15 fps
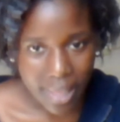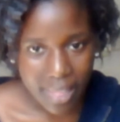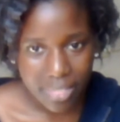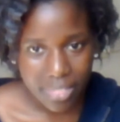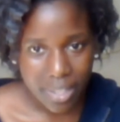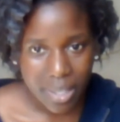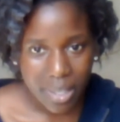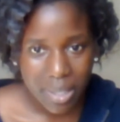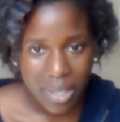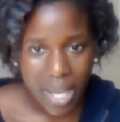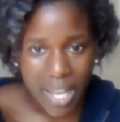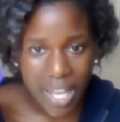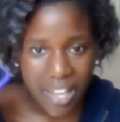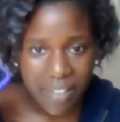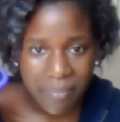and
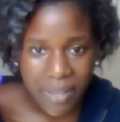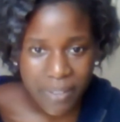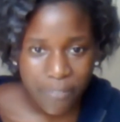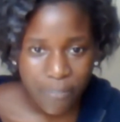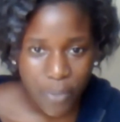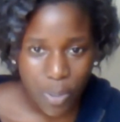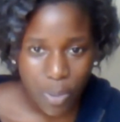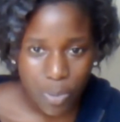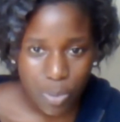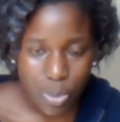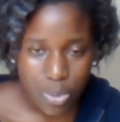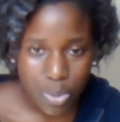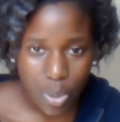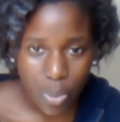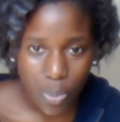then I have my
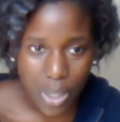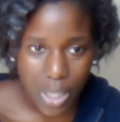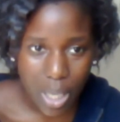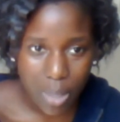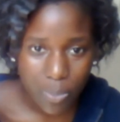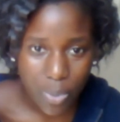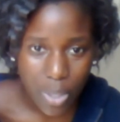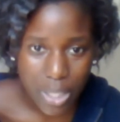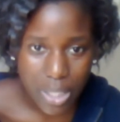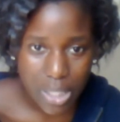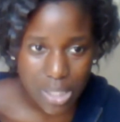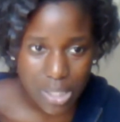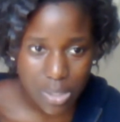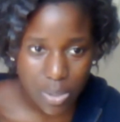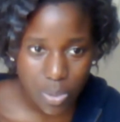phone, so when I'm
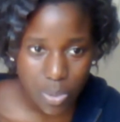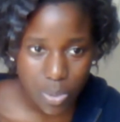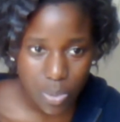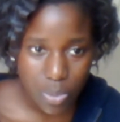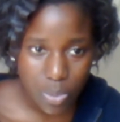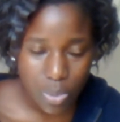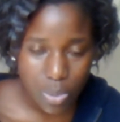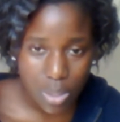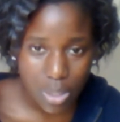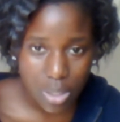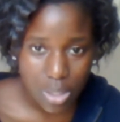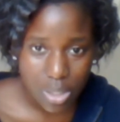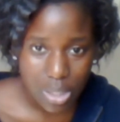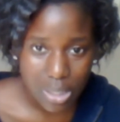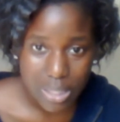ready to
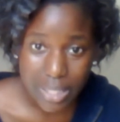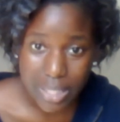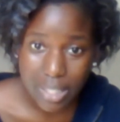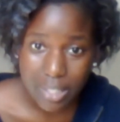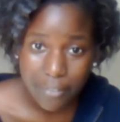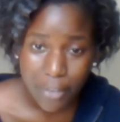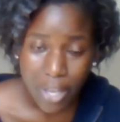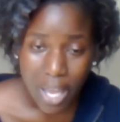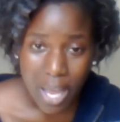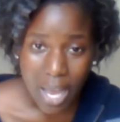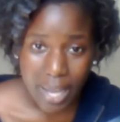leave,